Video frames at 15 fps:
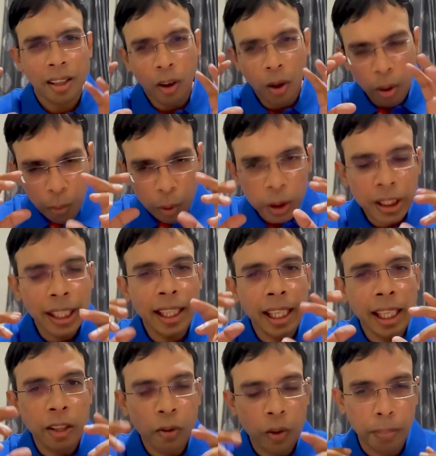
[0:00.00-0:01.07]
almost in
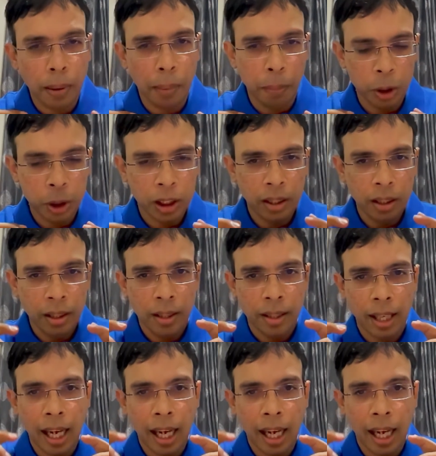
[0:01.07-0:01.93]
equal proportion